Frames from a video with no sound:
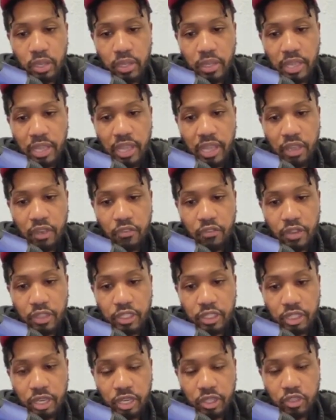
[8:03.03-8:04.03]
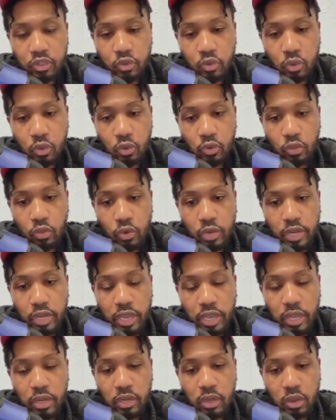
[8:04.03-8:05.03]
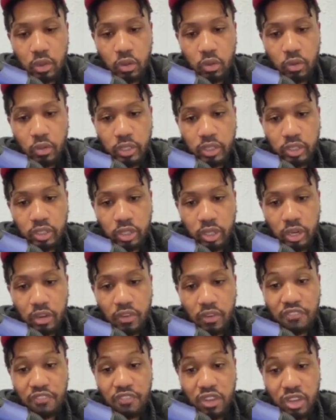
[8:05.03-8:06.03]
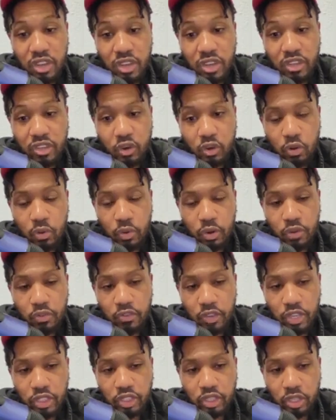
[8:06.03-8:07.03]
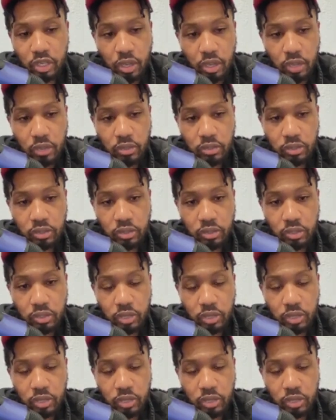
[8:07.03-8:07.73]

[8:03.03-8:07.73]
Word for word: That FHA 203K loan is going to fund your renovation costs.